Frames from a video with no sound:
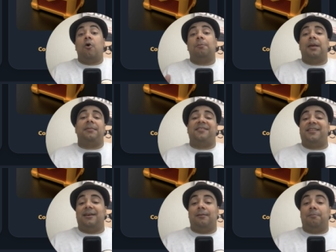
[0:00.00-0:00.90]
or
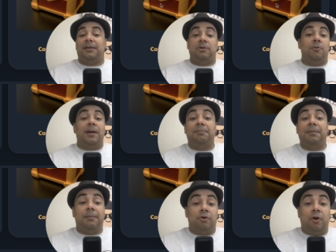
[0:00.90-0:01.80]
babies here, but you might
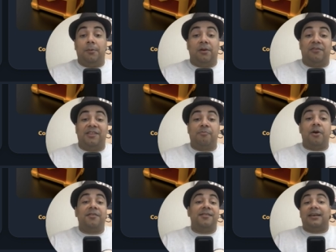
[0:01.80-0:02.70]
be able to open one of these
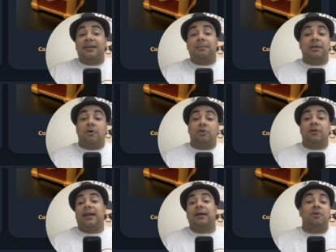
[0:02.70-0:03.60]
boxes, and depending on your
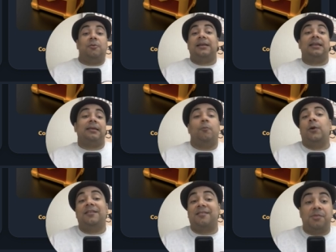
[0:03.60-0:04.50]
luck, you might
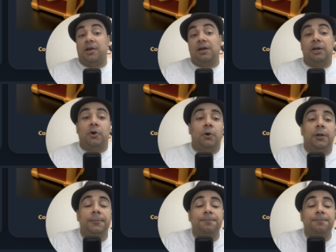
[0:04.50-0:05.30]
win something really cool.